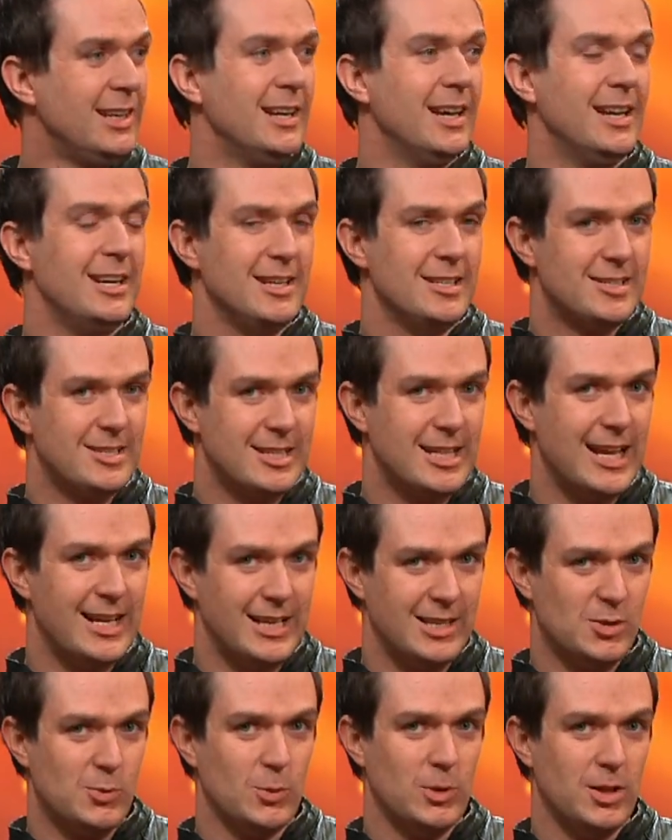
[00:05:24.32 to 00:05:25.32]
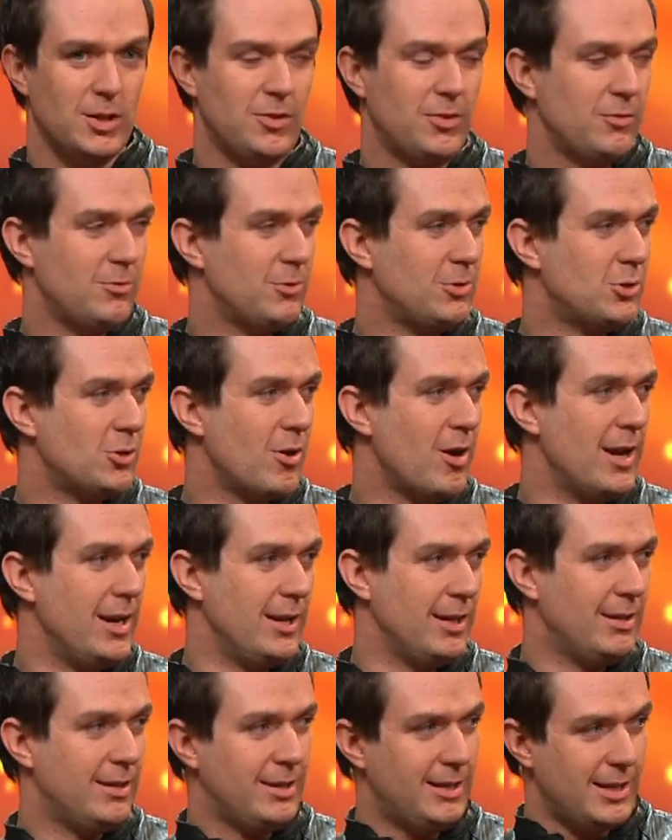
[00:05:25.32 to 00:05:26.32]
And instead, it's worth
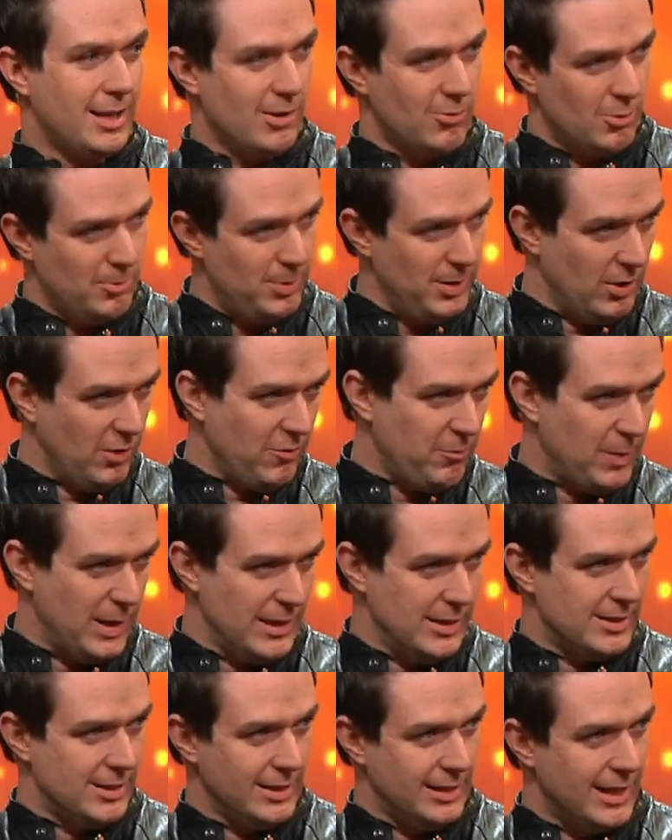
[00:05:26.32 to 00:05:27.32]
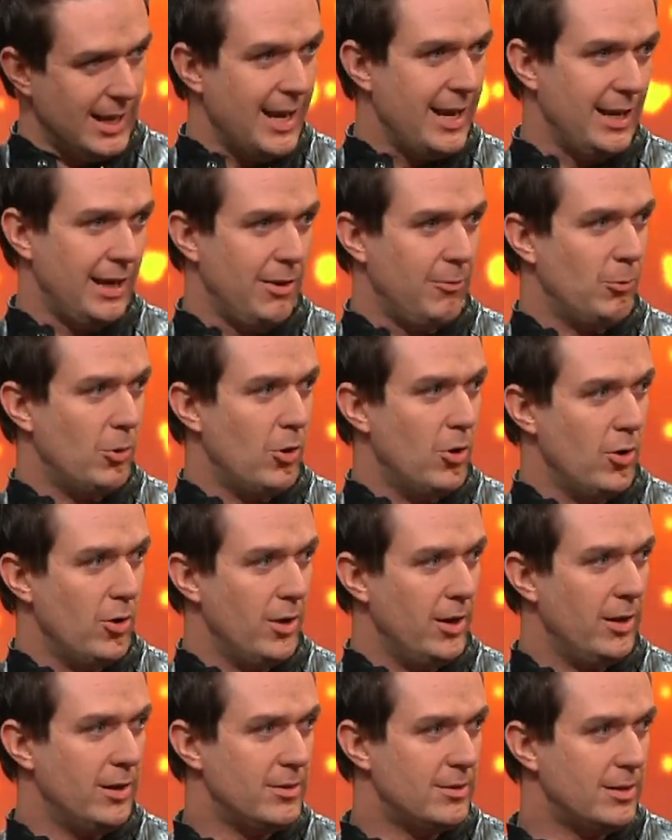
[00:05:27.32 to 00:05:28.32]
trying to go a bit off base and getting it
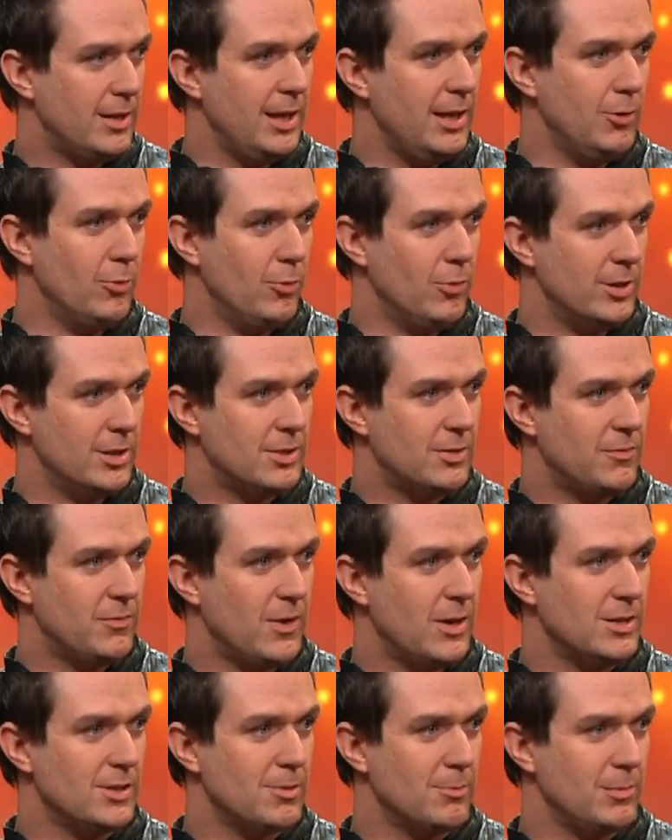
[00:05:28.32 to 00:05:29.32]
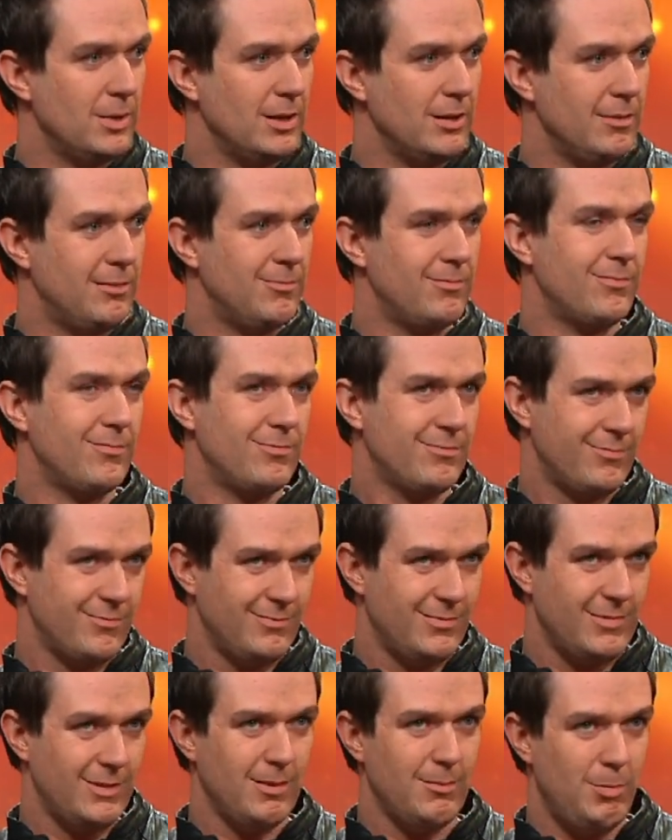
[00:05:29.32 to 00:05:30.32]
wrong in order to find something
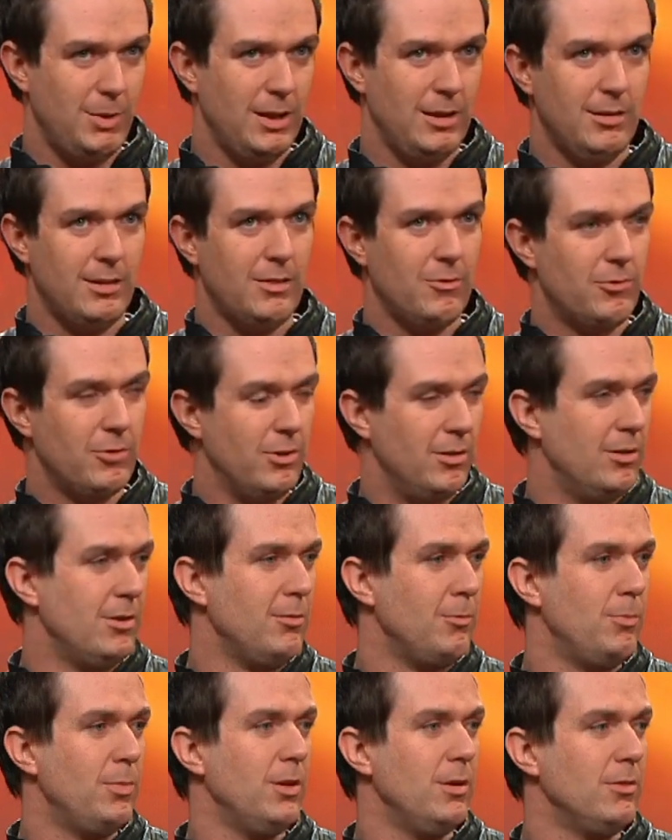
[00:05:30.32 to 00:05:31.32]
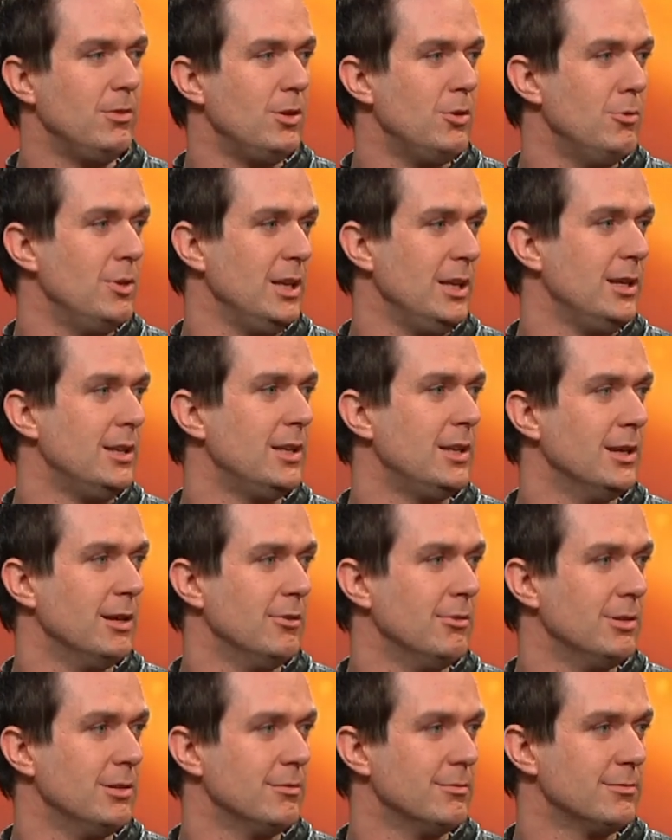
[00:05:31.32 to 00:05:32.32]
a bit different and a bit unique, you know.
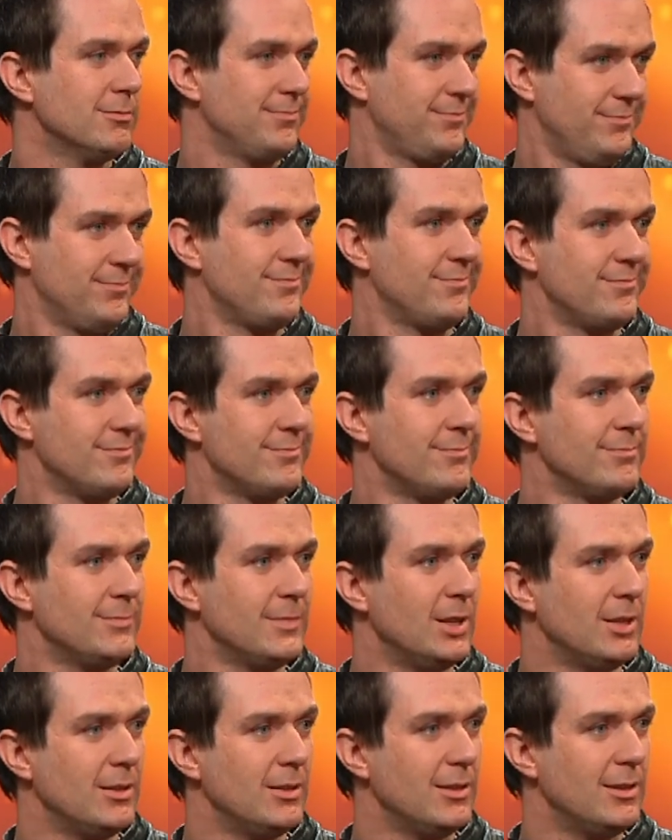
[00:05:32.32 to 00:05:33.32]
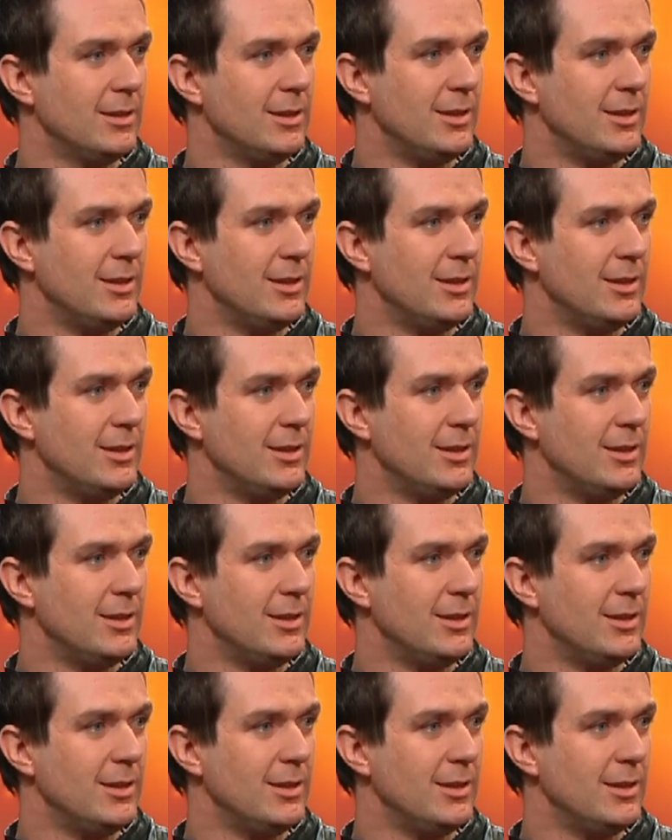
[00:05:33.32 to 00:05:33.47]
And, great.